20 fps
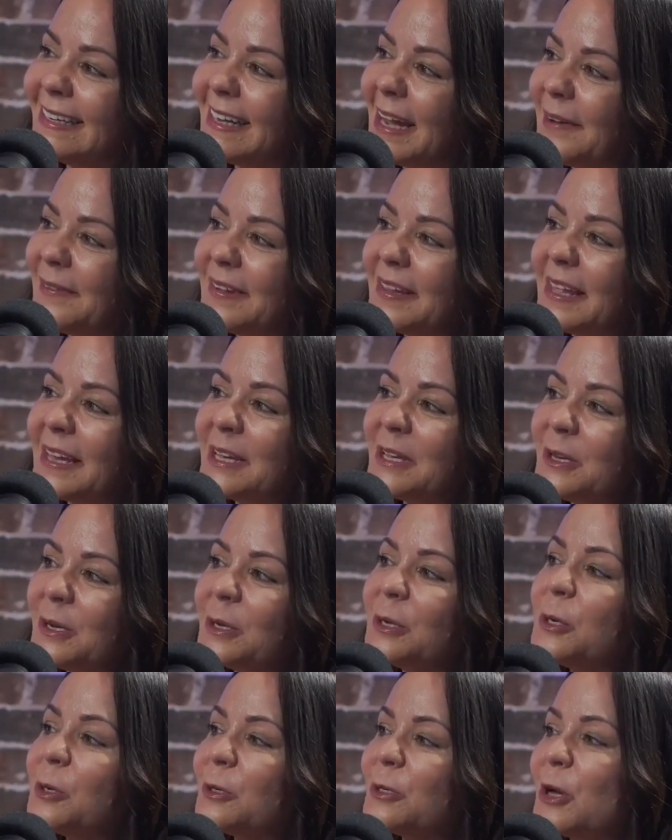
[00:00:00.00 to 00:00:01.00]
I mean, like
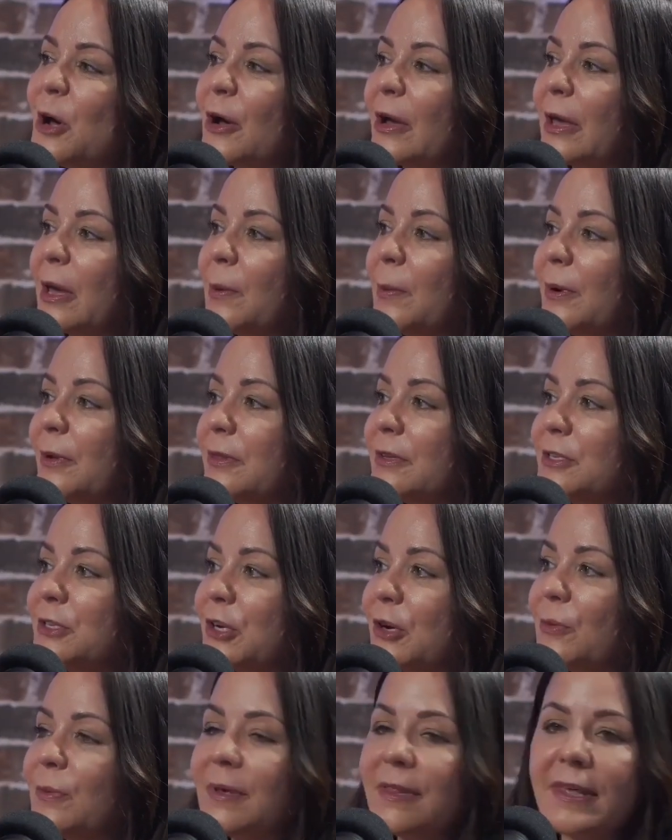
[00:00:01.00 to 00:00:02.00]
you're talking about the
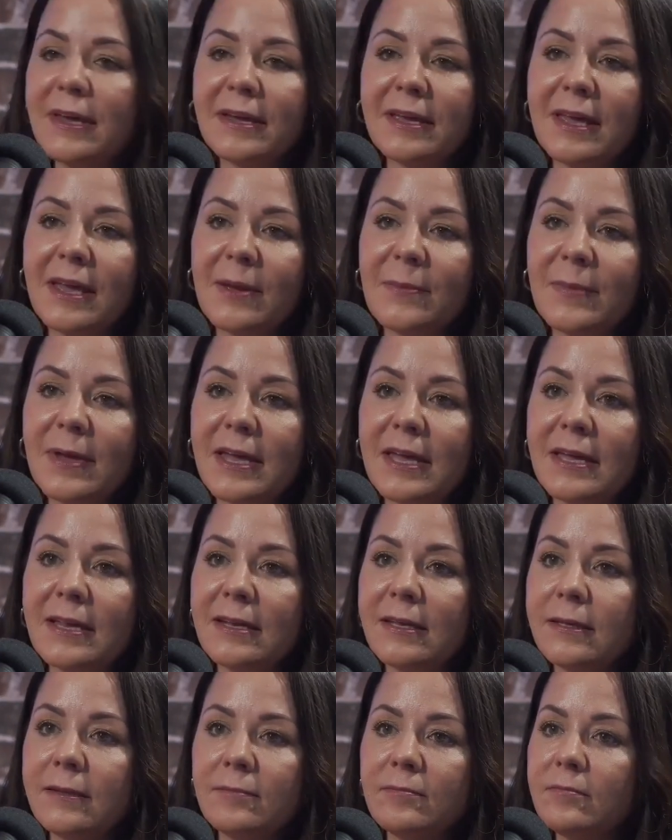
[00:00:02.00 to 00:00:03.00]
gentleman that came in
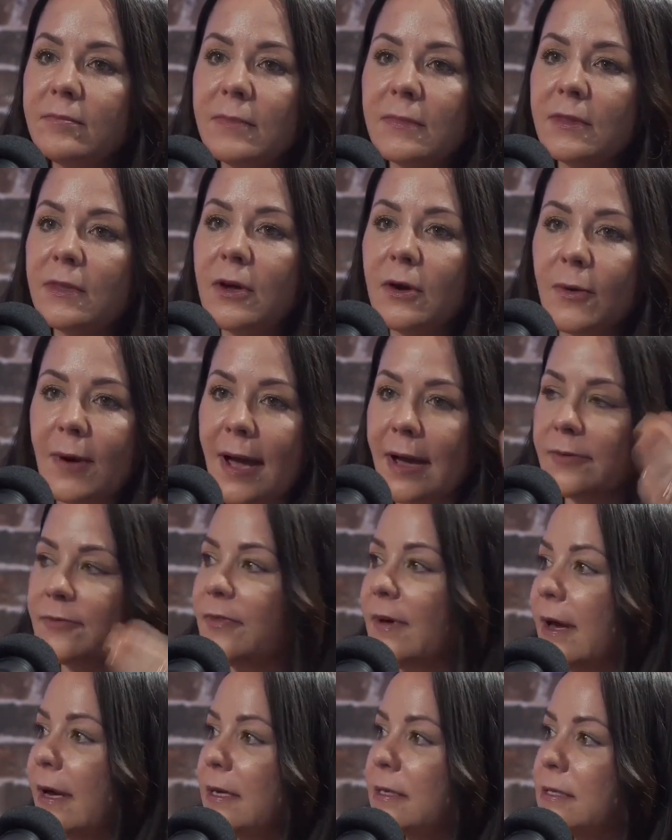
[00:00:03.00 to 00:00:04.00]
and no
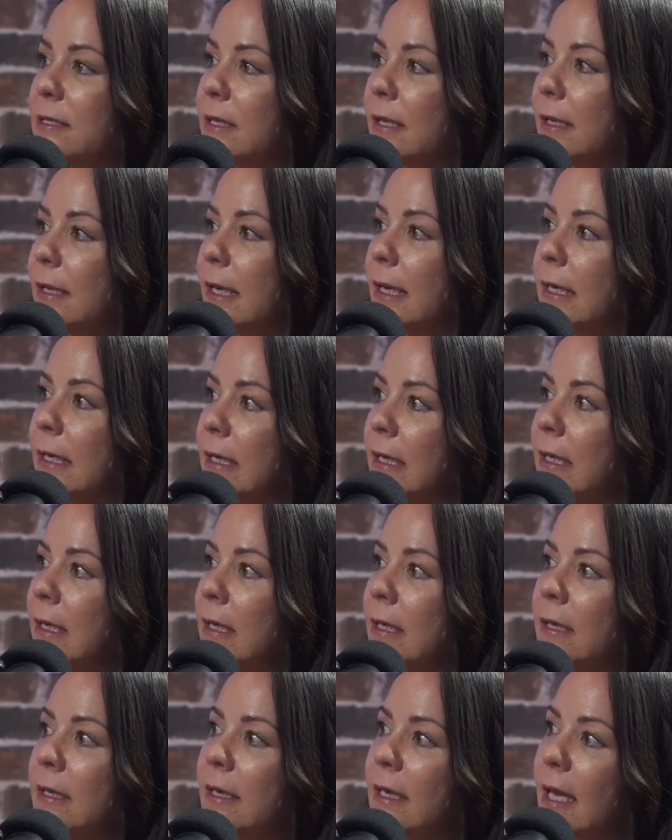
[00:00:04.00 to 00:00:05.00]
affect and then
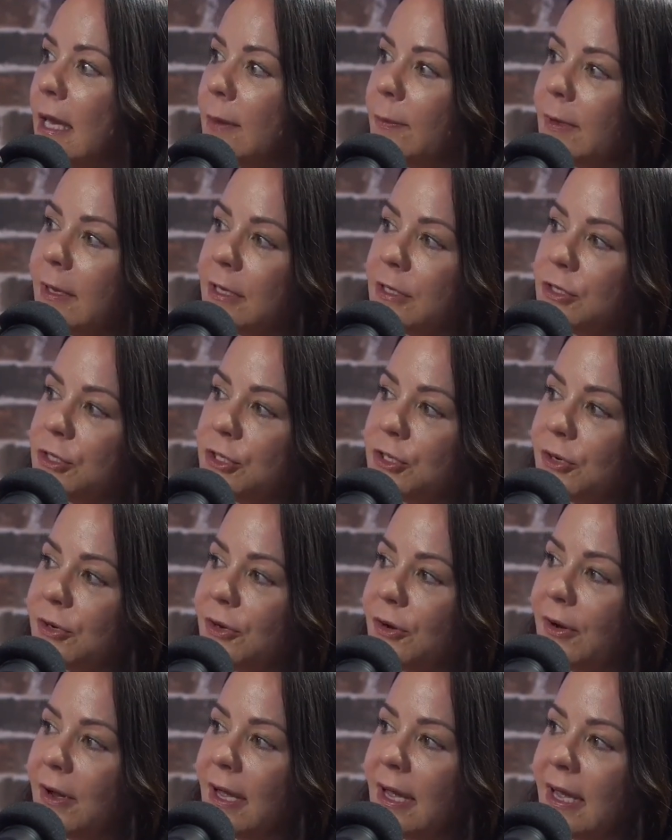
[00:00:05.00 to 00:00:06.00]
came in and shook
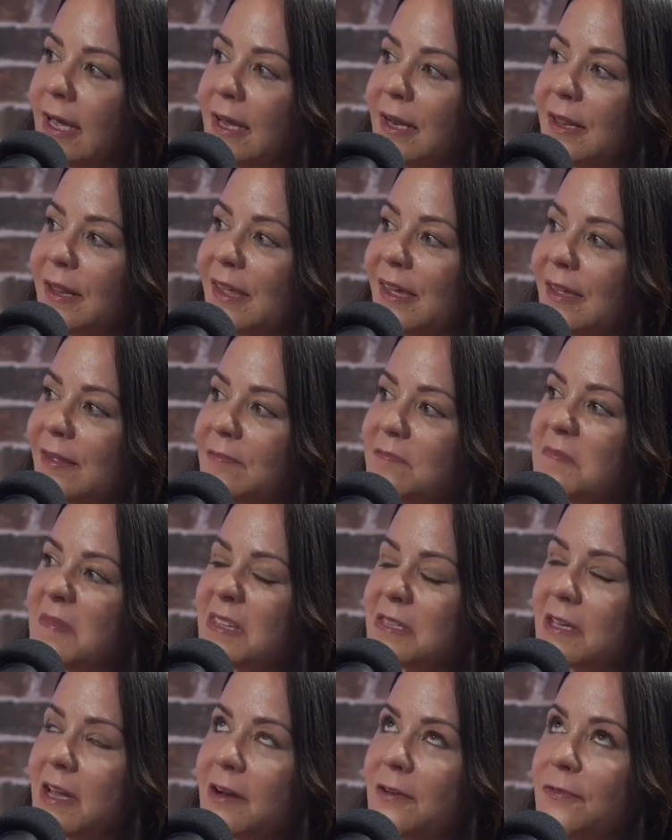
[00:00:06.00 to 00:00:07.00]
your hand. Like,
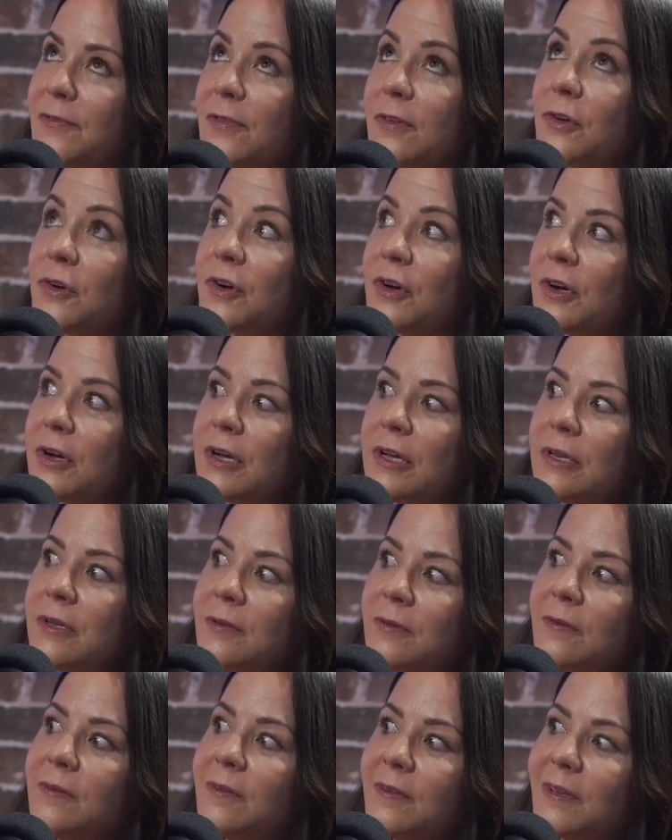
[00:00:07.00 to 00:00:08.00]
that's got to feel good
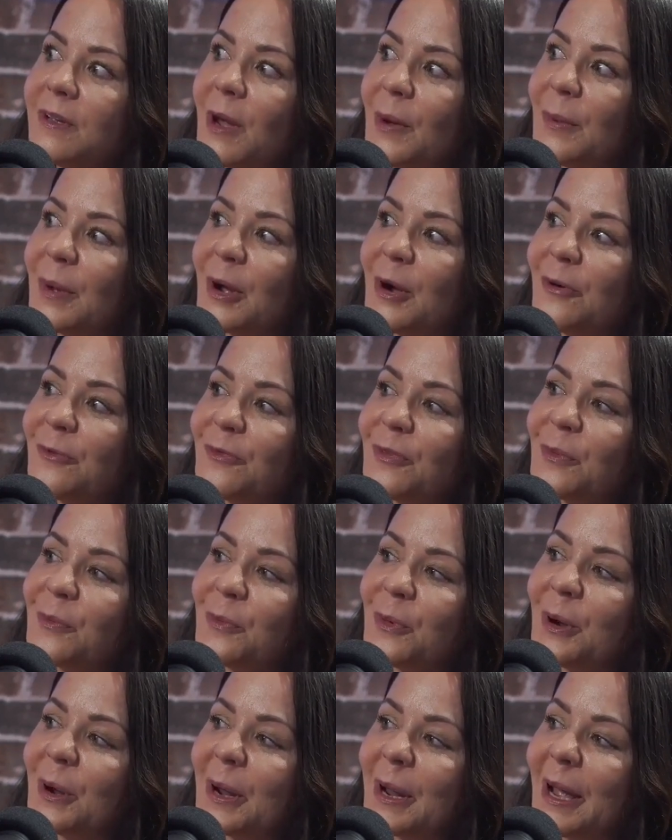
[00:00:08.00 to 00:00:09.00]
coming home from
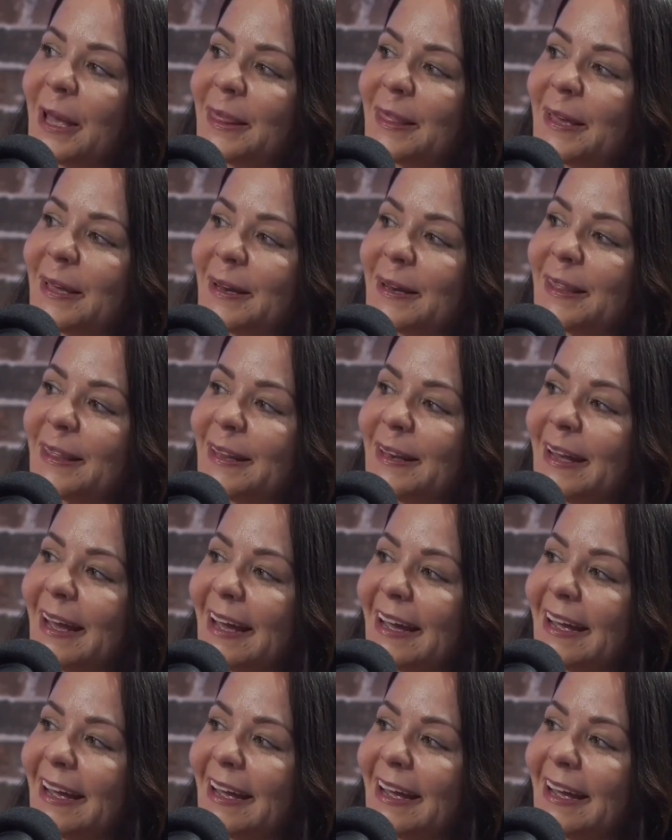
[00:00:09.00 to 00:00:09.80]
work at the end of the day.